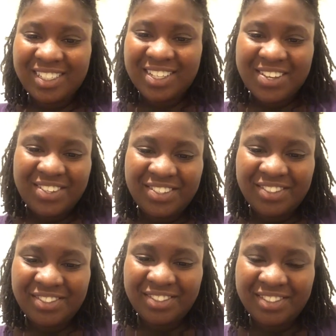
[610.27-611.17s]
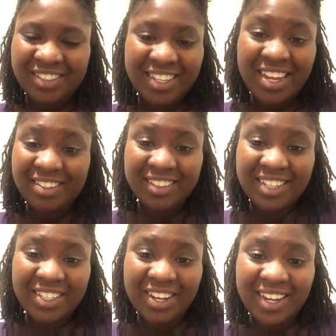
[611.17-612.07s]
So, yeah,
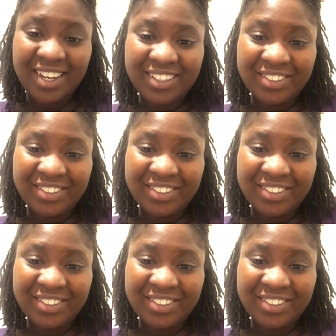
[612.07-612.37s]
that's all I got.